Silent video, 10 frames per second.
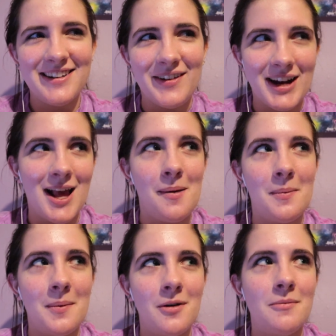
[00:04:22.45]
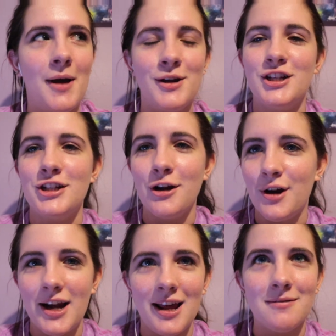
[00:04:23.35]
I'm about to start
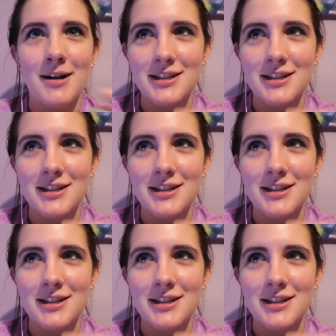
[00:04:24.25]
writing my